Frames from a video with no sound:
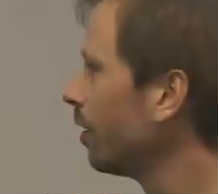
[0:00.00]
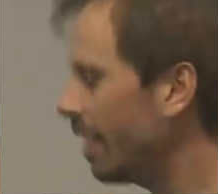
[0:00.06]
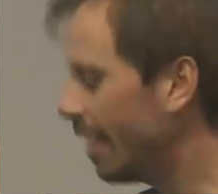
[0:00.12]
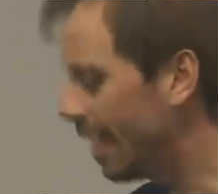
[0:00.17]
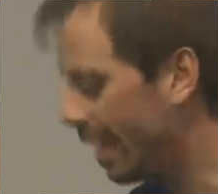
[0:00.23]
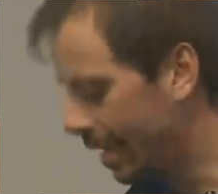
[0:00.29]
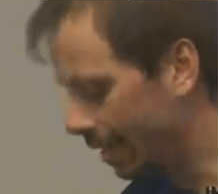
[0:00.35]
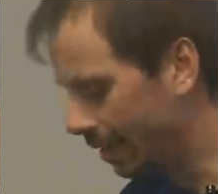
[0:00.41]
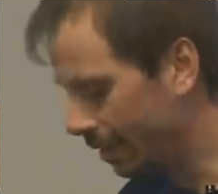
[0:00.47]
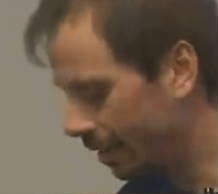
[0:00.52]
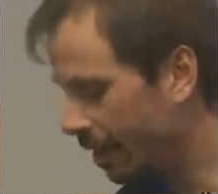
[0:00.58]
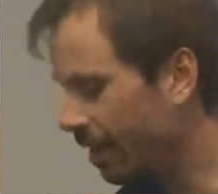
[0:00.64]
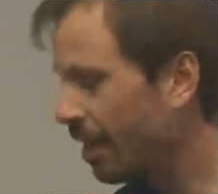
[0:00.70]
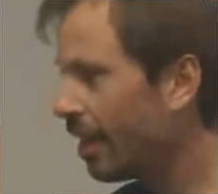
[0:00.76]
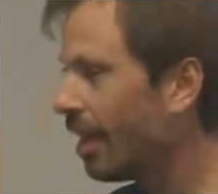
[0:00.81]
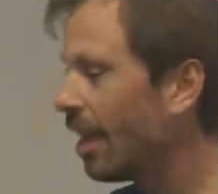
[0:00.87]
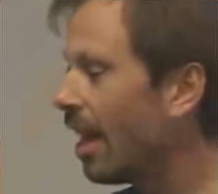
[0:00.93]
And
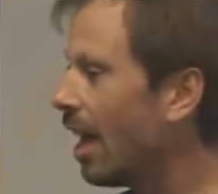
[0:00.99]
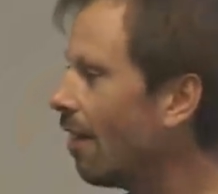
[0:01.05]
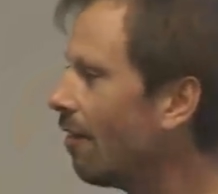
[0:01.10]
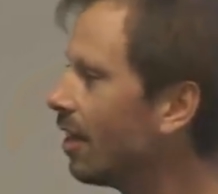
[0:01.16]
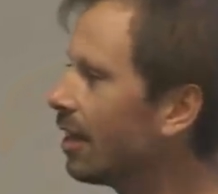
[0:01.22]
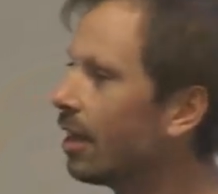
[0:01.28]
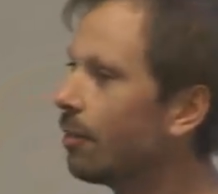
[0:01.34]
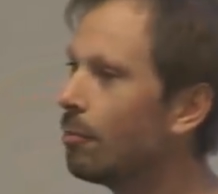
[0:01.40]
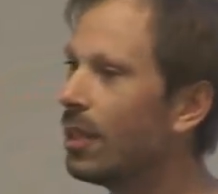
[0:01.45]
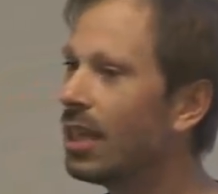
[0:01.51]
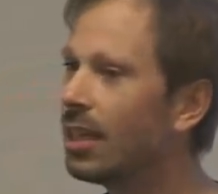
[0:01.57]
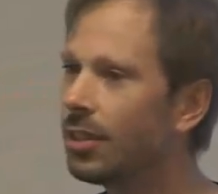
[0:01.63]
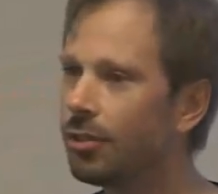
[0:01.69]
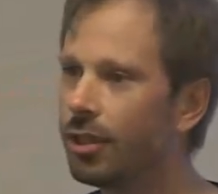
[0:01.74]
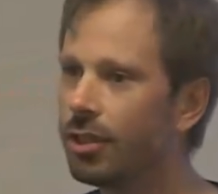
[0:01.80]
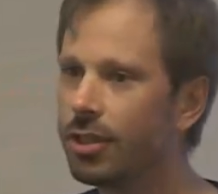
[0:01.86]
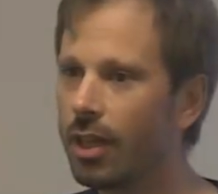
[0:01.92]
having them next
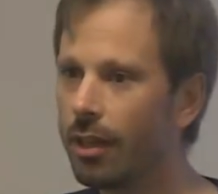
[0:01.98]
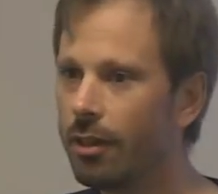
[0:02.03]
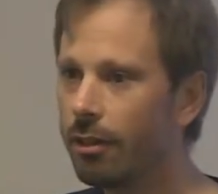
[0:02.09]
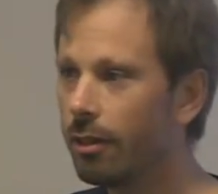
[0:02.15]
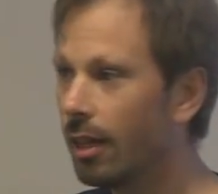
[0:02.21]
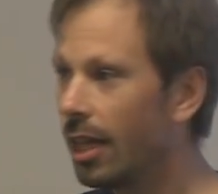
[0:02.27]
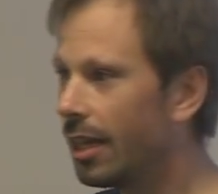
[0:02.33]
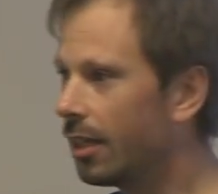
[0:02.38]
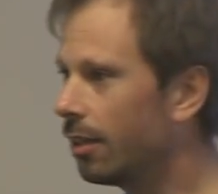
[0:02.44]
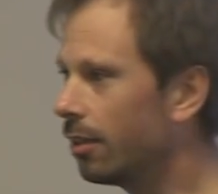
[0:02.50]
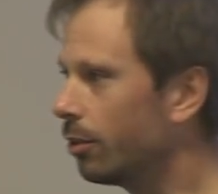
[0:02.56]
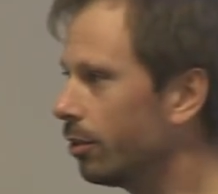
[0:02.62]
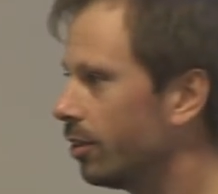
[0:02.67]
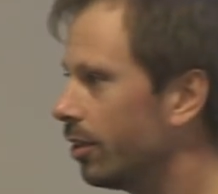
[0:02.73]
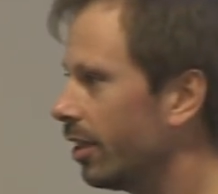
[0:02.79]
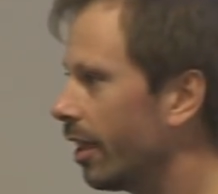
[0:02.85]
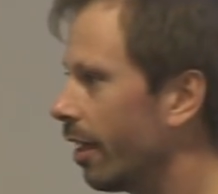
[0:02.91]
to each other, like
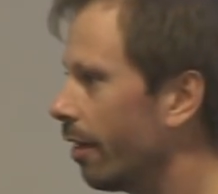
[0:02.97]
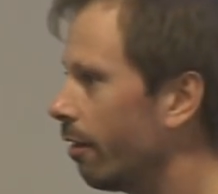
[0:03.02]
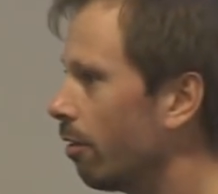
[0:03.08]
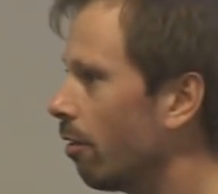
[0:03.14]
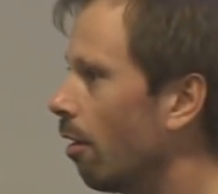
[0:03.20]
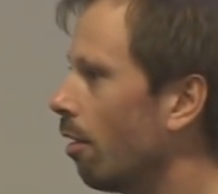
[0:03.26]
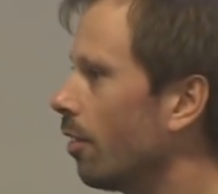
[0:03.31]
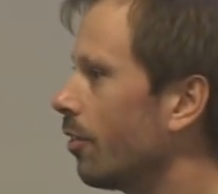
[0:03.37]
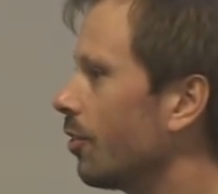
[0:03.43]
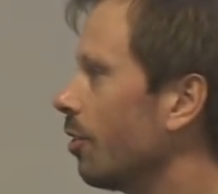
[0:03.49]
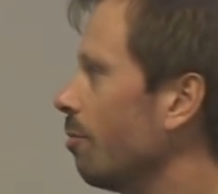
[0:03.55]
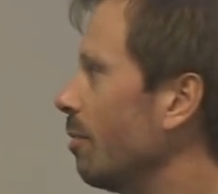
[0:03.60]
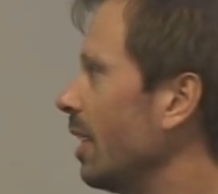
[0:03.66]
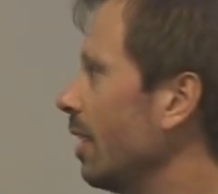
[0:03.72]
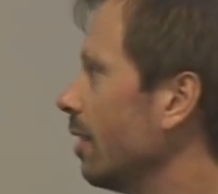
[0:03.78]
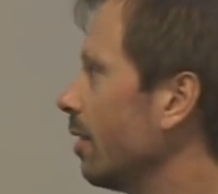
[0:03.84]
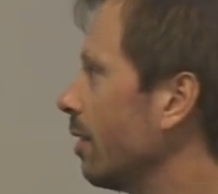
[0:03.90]
glued together, also
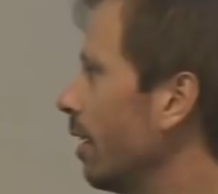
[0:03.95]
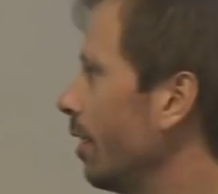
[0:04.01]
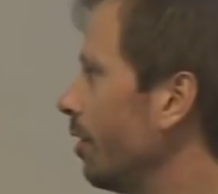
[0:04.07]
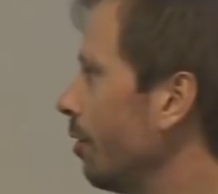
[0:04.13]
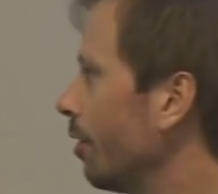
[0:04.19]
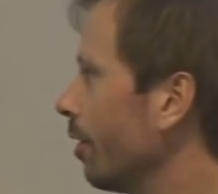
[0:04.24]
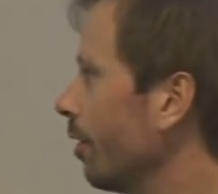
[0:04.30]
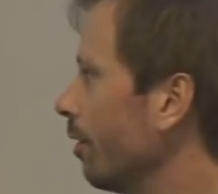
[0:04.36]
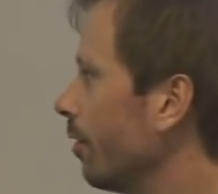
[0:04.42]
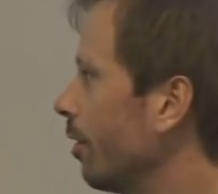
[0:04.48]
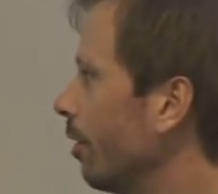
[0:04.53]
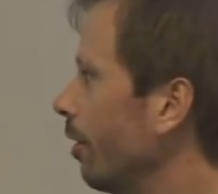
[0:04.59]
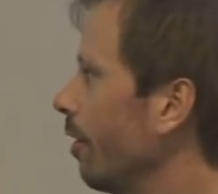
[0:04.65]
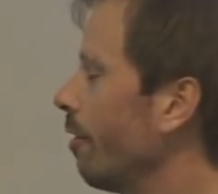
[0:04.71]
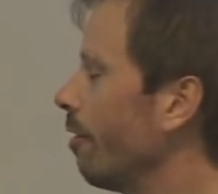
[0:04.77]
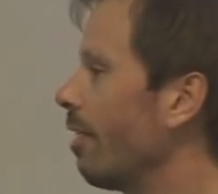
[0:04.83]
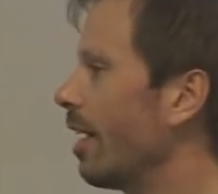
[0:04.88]
means that you can
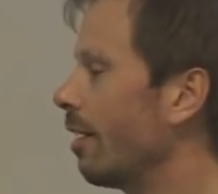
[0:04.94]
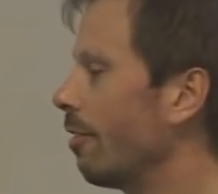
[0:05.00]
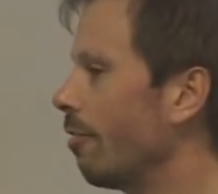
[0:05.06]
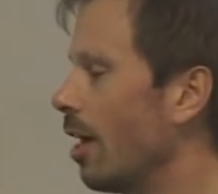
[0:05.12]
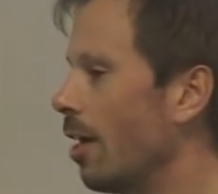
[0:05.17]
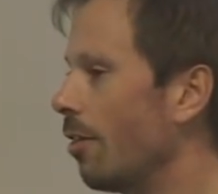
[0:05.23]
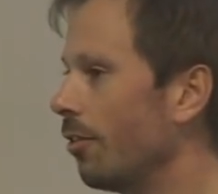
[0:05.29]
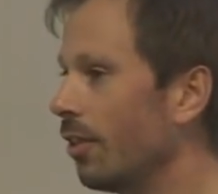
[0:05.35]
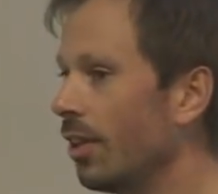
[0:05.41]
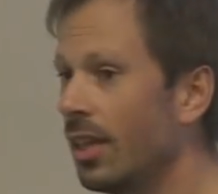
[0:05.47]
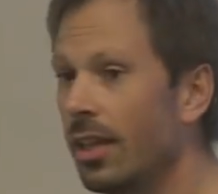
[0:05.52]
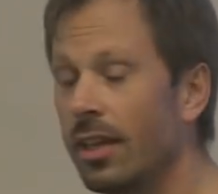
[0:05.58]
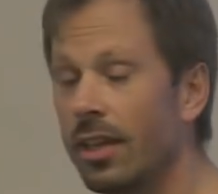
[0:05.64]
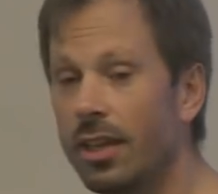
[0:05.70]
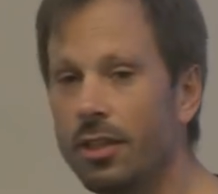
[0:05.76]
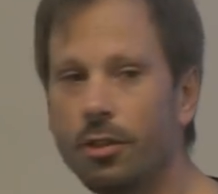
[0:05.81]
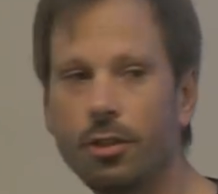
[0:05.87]
turn the rack around
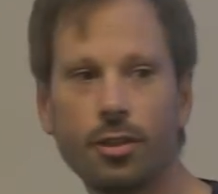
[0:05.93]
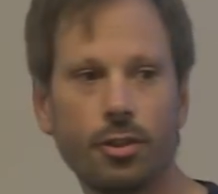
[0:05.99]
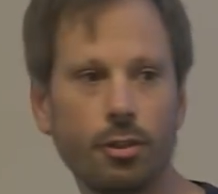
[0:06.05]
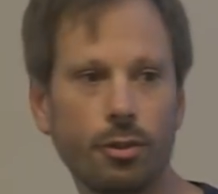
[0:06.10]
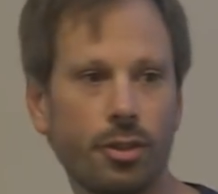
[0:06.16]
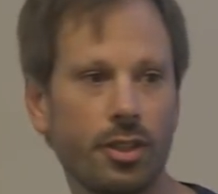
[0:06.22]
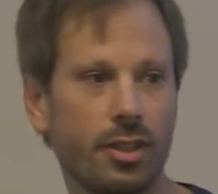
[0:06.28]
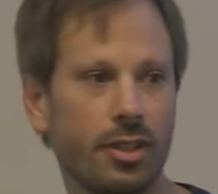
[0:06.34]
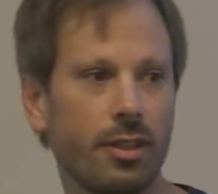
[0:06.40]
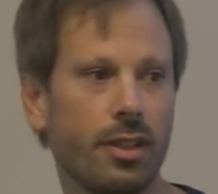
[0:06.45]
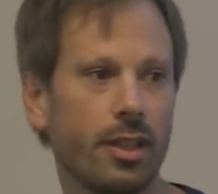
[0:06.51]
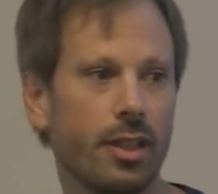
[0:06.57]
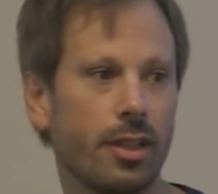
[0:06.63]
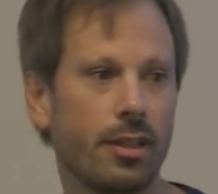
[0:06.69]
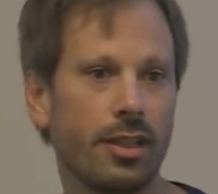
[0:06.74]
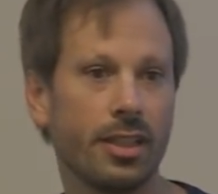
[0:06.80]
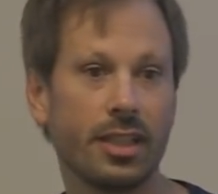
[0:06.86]
and you can do the,
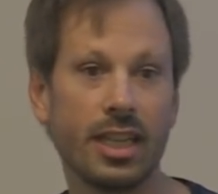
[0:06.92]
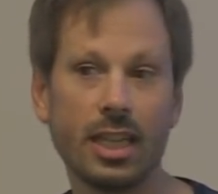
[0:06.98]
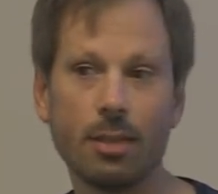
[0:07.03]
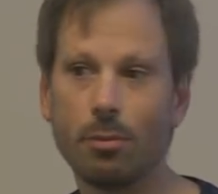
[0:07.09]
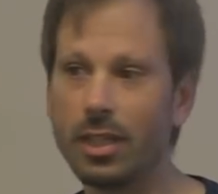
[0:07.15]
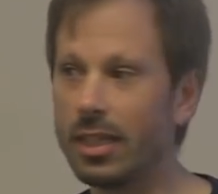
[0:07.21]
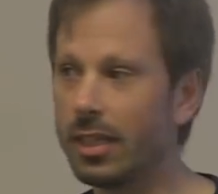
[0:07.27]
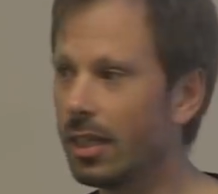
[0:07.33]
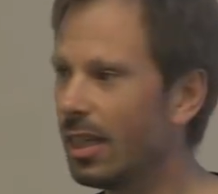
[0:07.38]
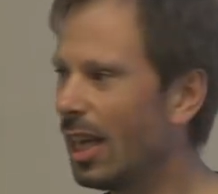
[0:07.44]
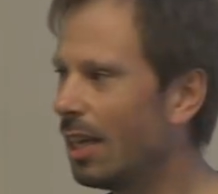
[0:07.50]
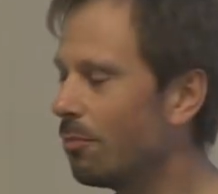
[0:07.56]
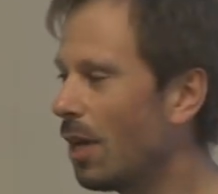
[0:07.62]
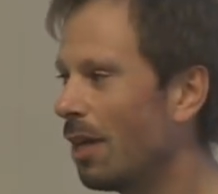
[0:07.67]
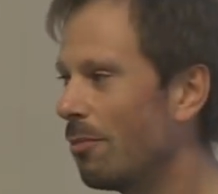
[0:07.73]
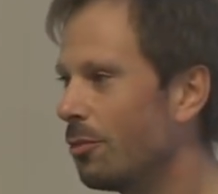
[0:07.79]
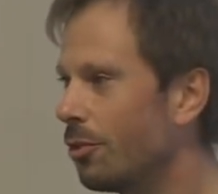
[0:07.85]
the, the cabling. And I'm,
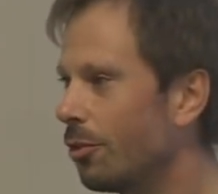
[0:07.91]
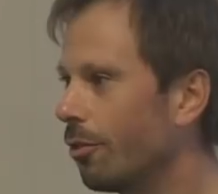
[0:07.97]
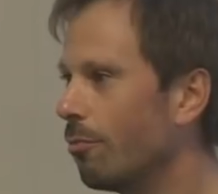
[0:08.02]
I'm sure